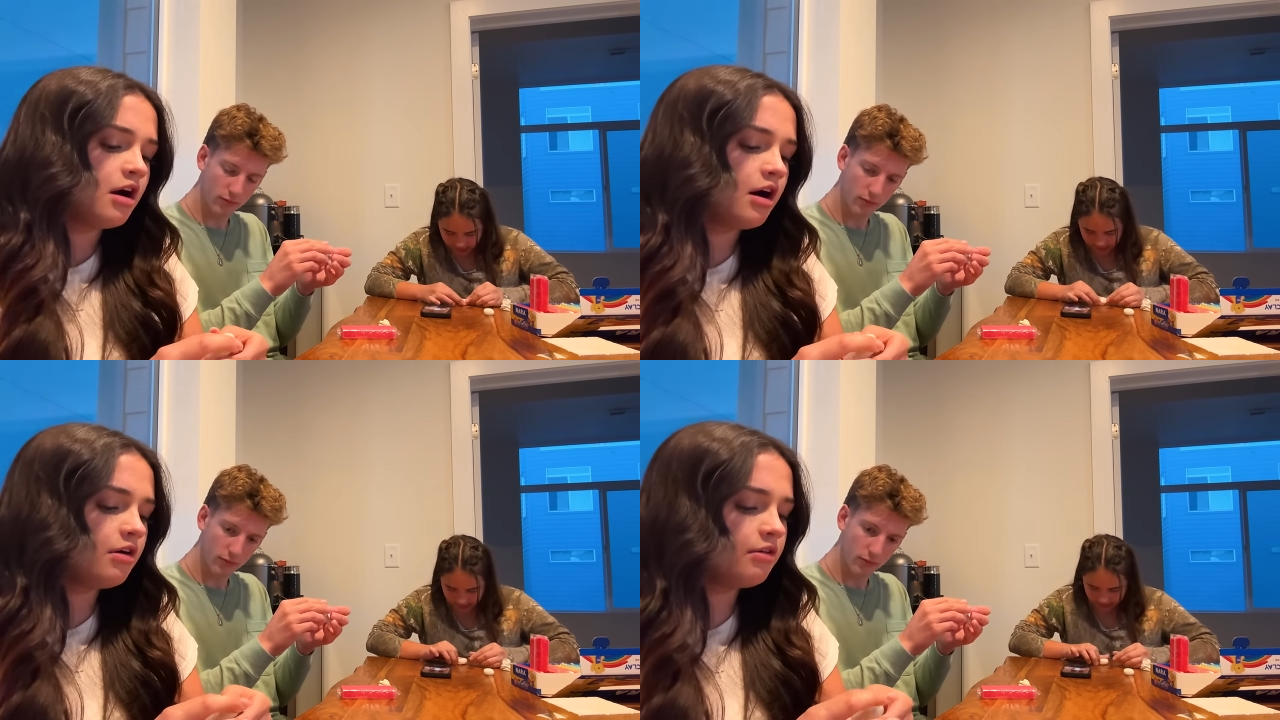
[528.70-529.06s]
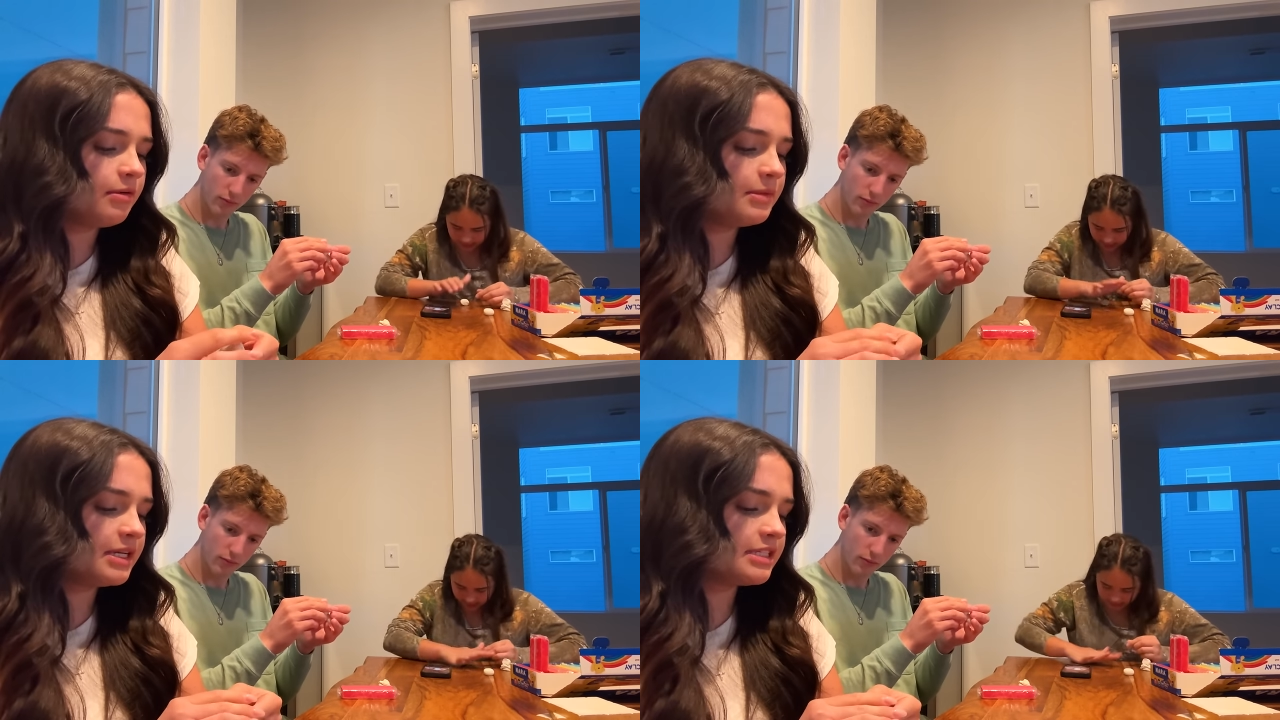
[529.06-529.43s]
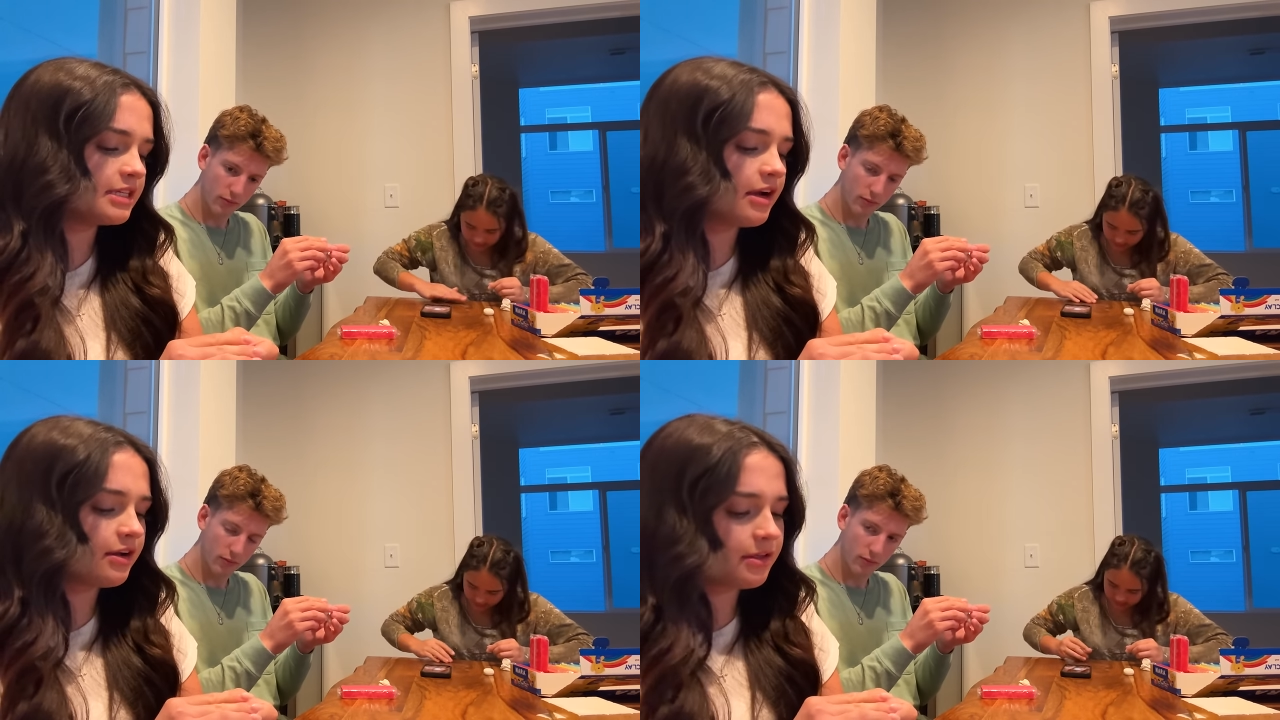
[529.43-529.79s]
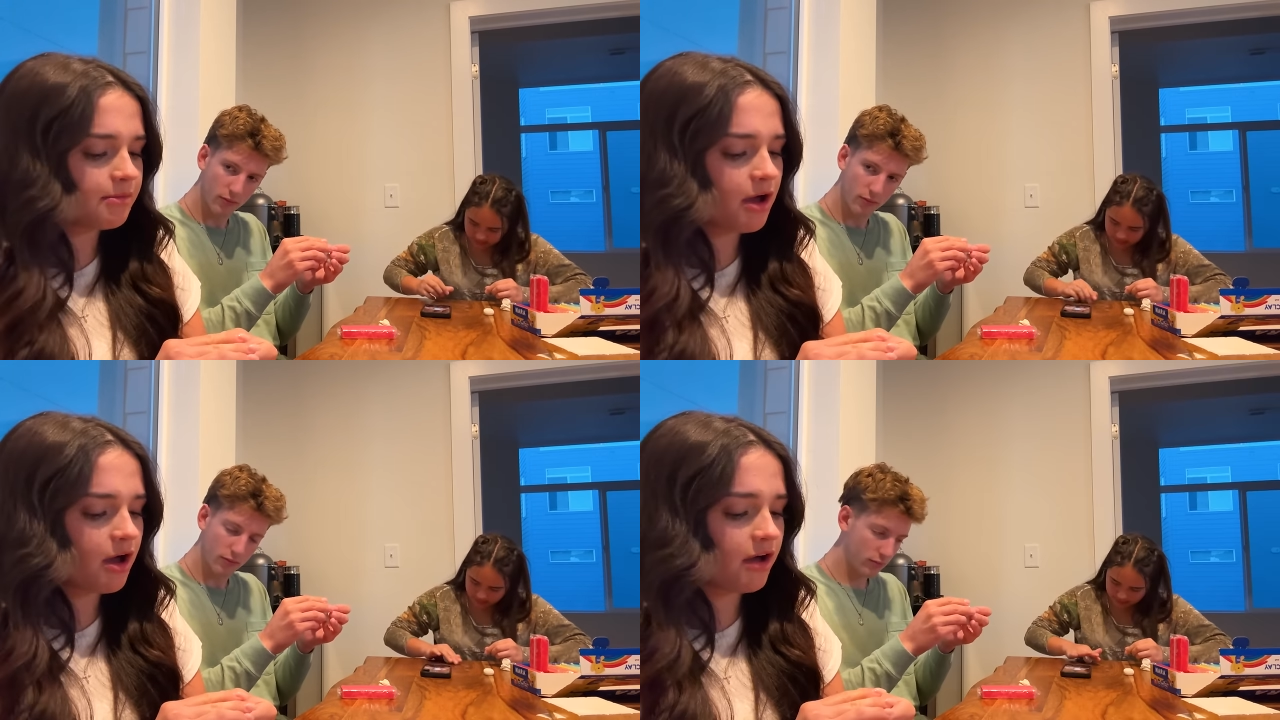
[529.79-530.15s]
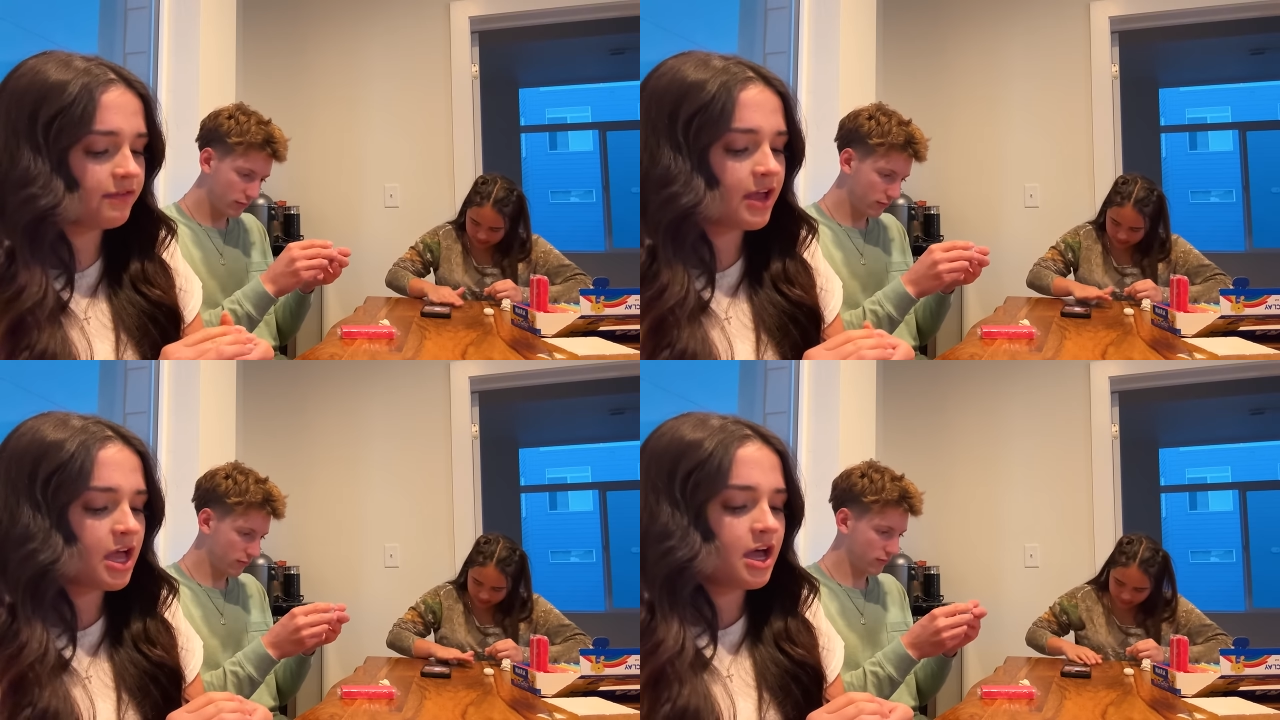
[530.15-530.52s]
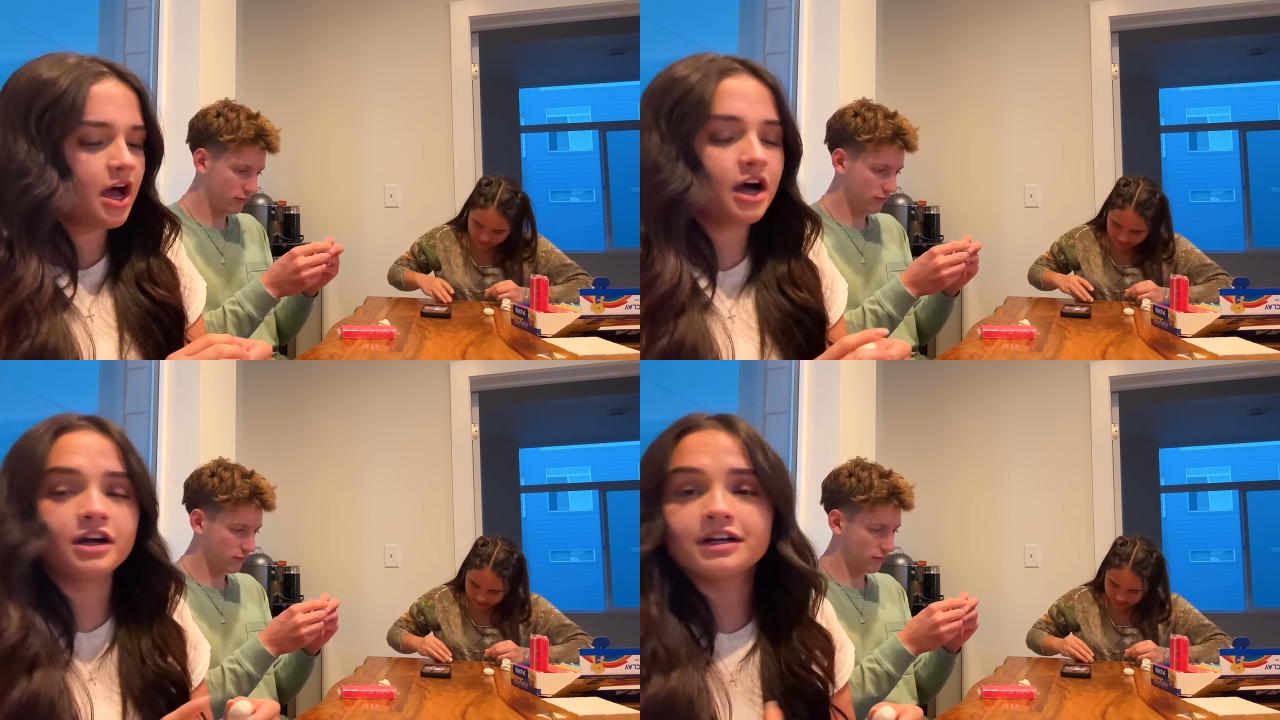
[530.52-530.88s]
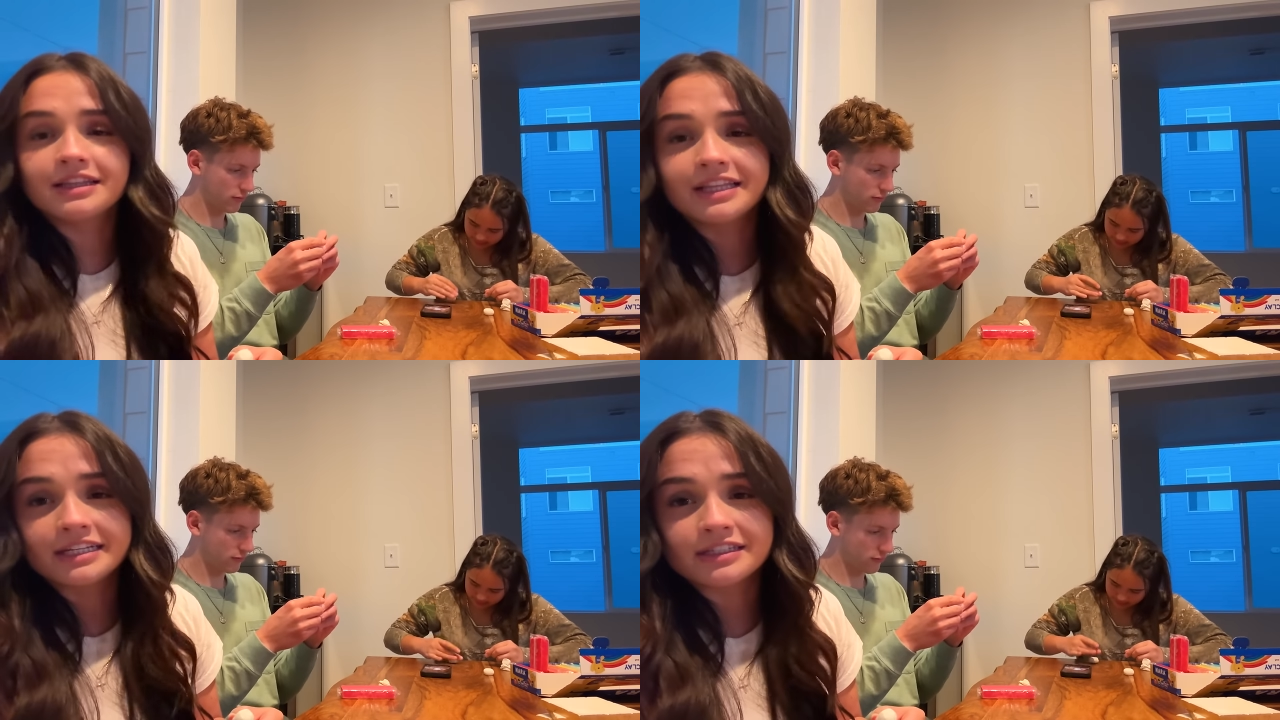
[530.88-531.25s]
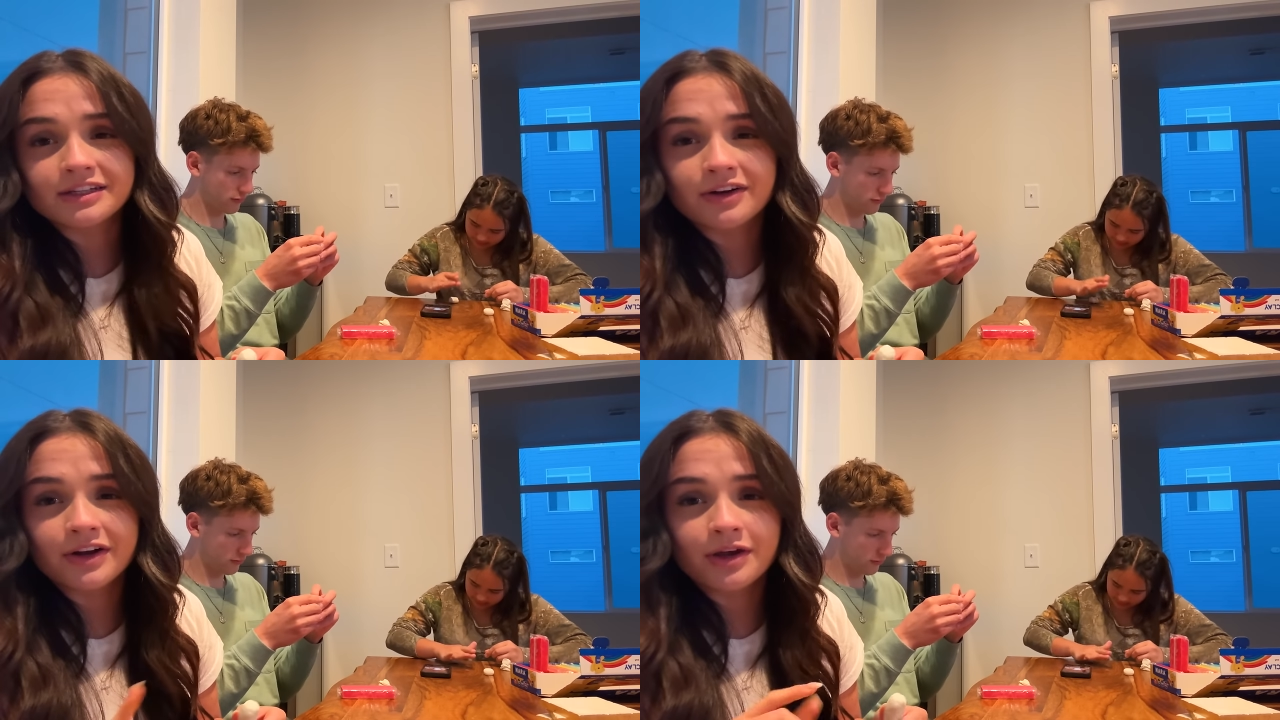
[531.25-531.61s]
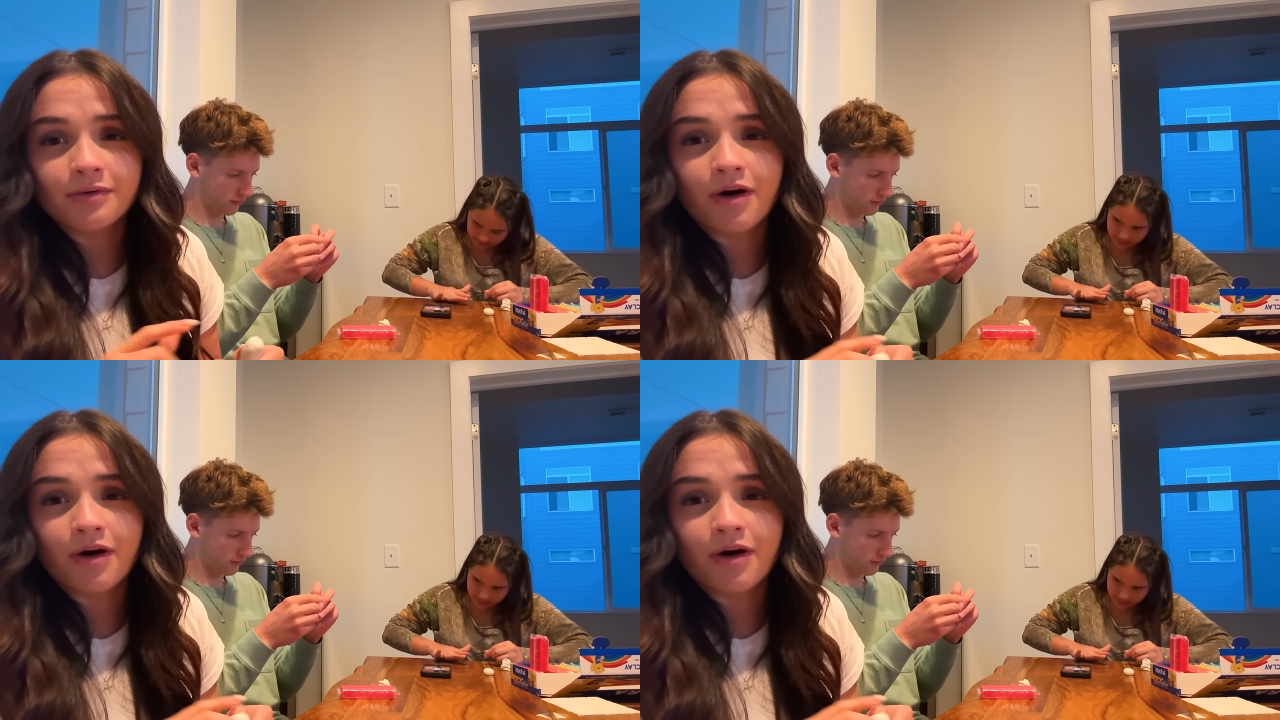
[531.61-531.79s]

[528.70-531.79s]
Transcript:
Speaker 1: oh, I'm gonna scare them off a good listener, you